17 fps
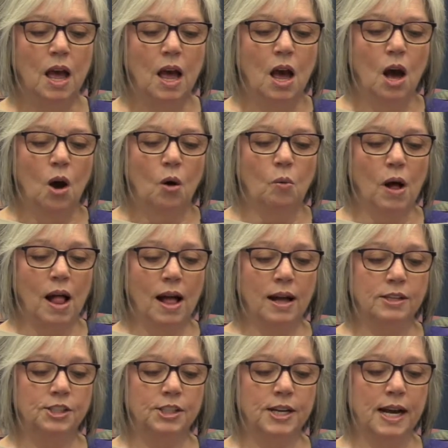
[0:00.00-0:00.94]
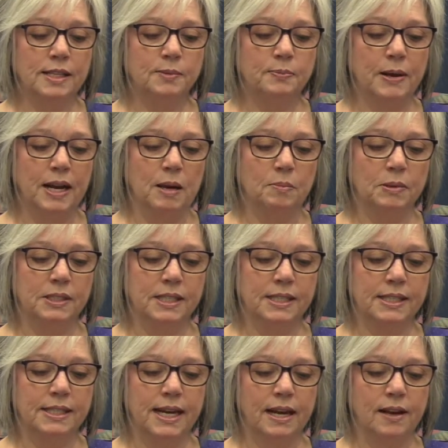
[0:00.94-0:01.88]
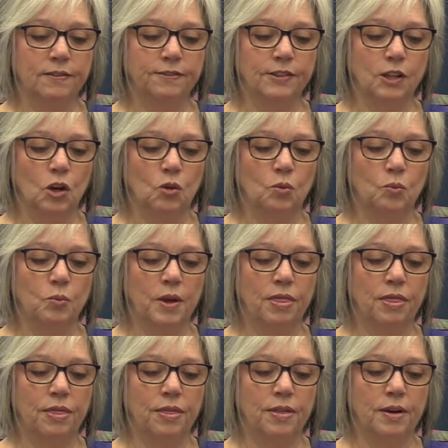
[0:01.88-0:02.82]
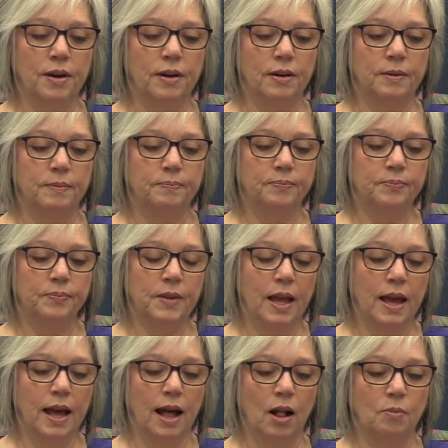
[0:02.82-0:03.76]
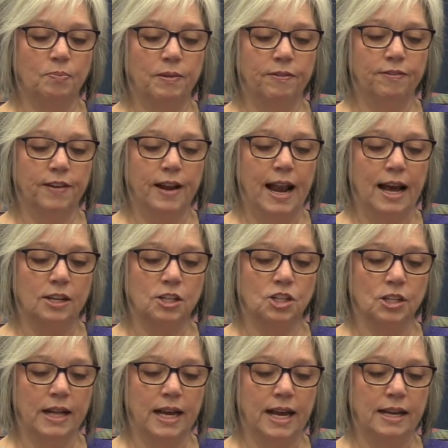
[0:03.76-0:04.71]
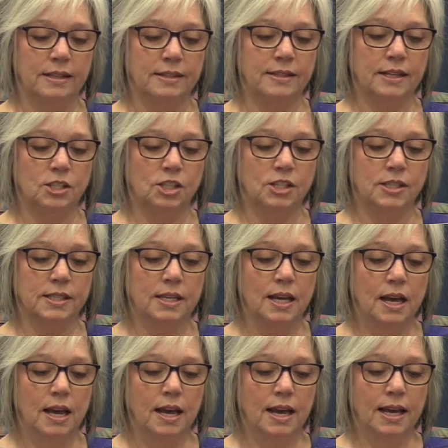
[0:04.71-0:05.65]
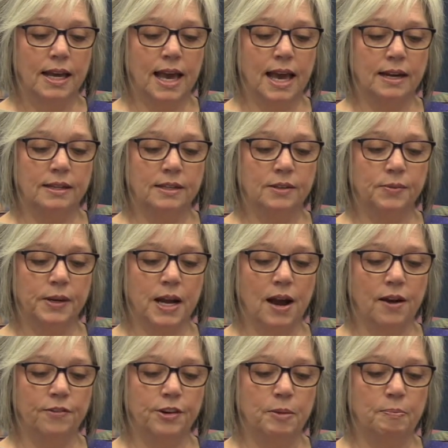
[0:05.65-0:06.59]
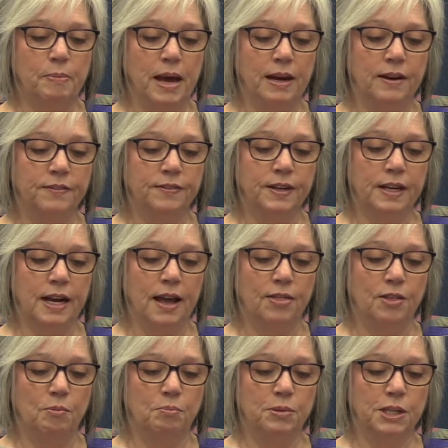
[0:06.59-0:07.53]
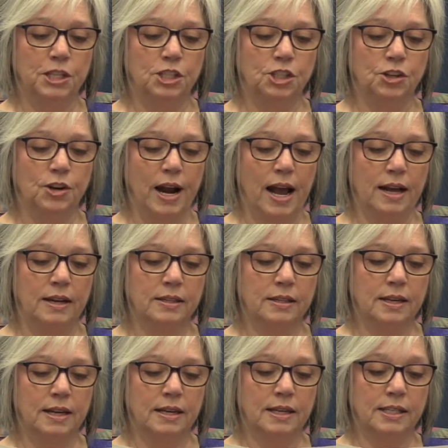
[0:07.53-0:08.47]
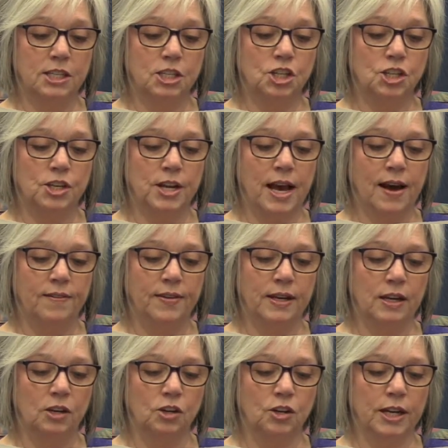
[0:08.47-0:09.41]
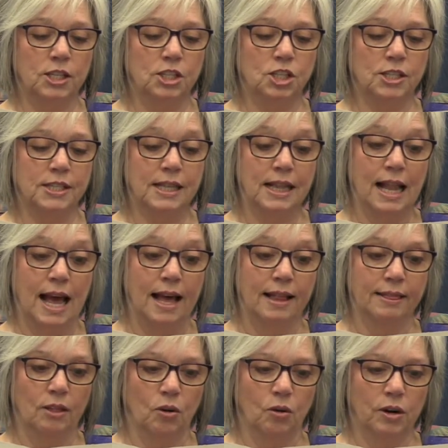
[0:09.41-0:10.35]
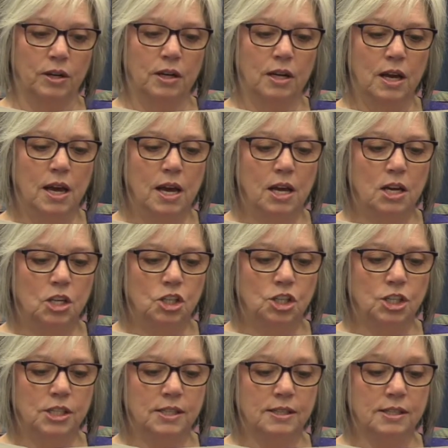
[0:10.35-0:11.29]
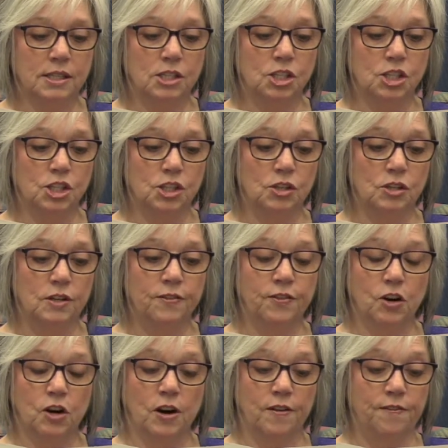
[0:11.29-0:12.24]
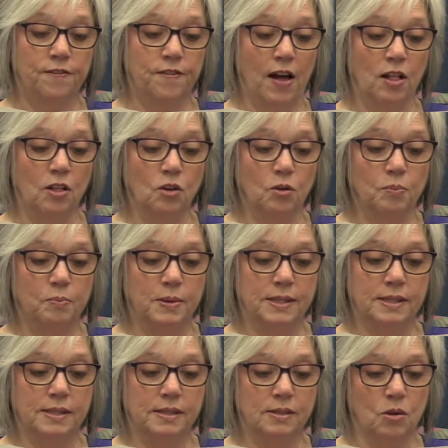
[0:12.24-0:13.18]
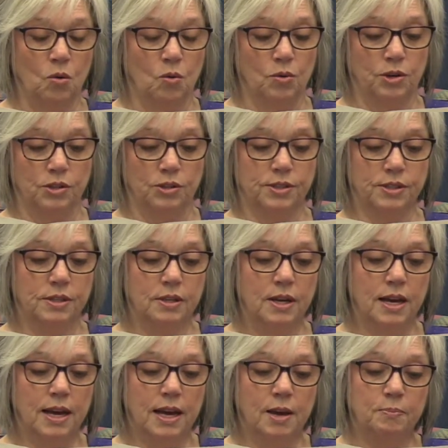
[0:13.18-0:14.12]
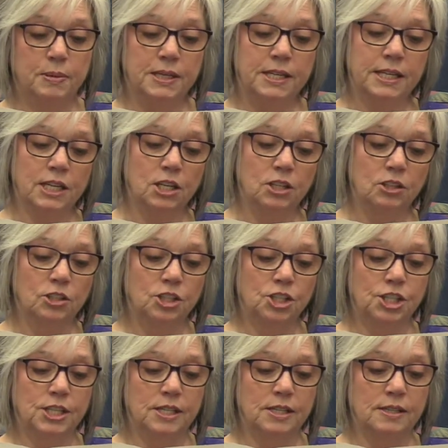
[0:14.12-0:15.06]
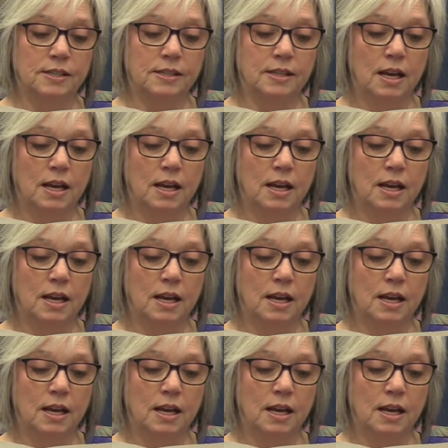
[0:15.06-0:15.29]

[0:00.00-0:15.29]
While Hunter has been able to stay afloat with the help of financial aid such as Canada Recovery Benefit and the Bridge Grant, in addition to having a gracious landlord, she is concerned for her fellow business owners. In particular, she is